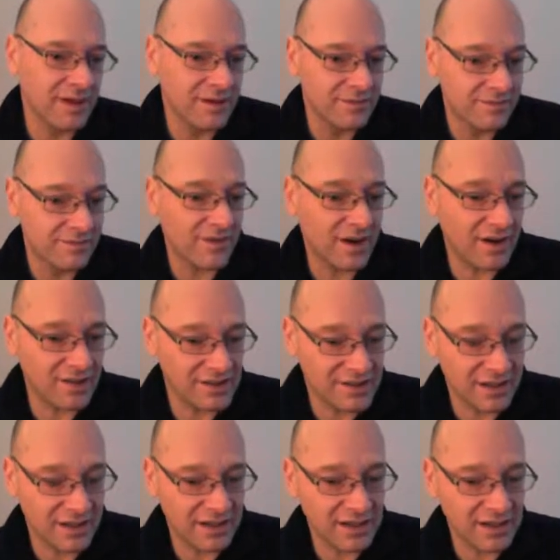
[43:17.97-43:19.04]

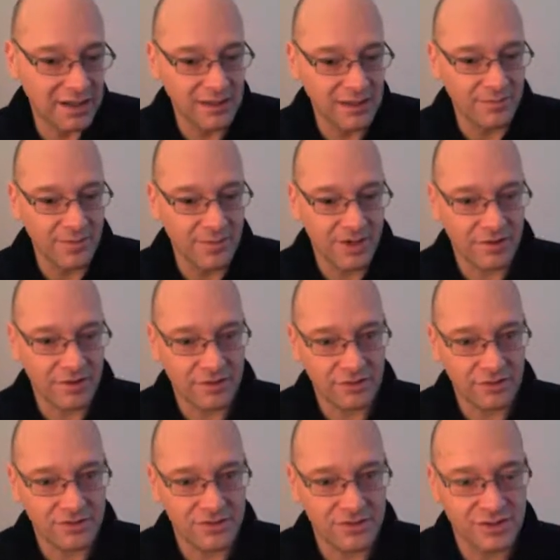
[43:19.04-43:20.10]
faster
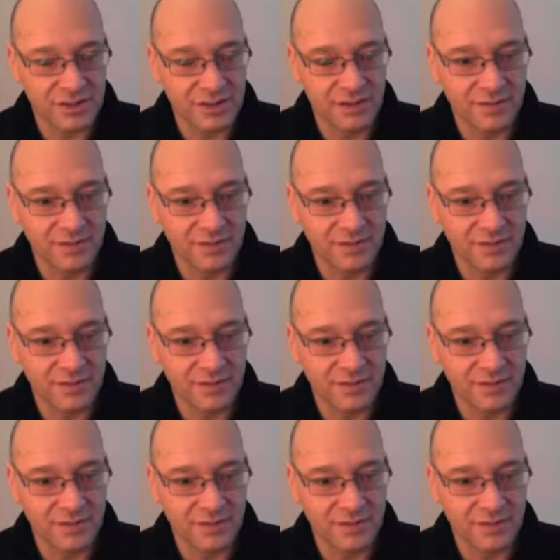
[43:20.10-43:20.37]
because